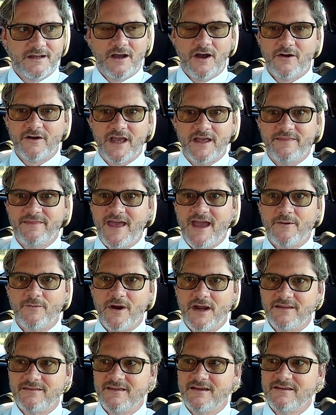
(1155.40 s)
Okay, that
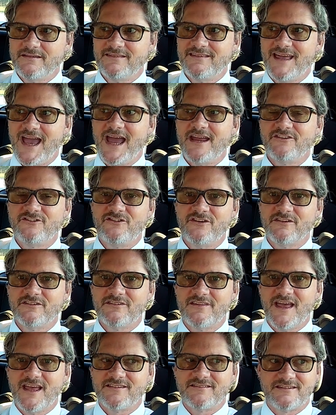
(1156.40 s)
right there,
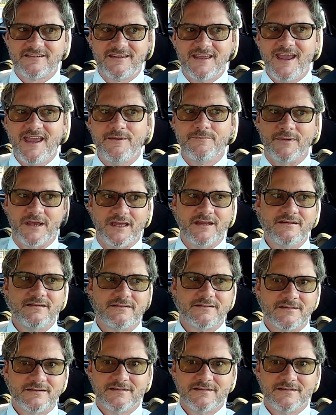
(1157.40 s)
that statement,